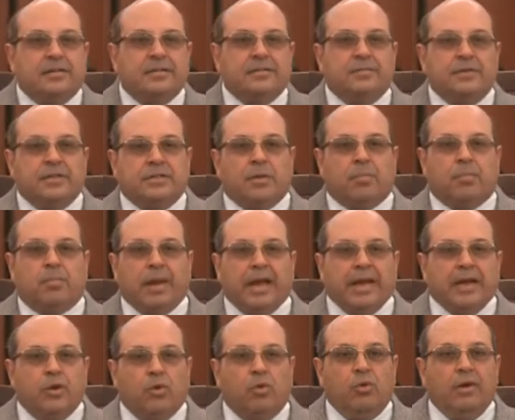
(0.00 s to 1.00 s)
which
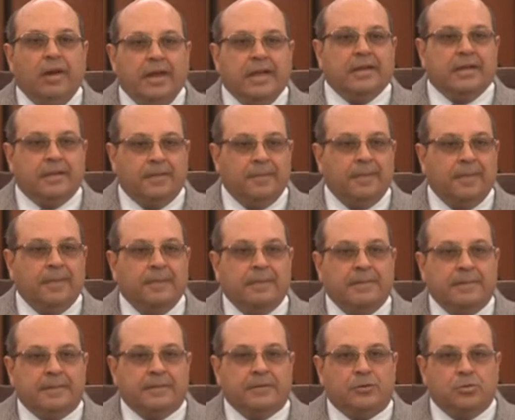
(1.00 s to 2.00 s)
applied only
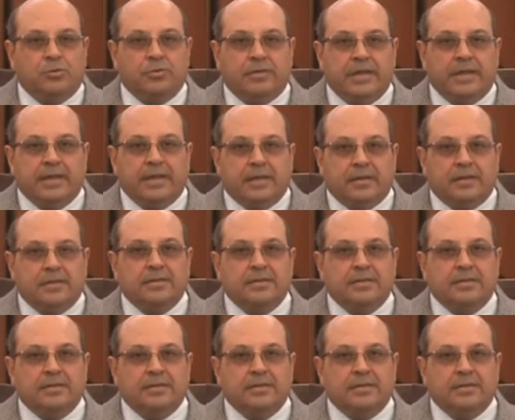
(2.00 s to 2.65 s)
to the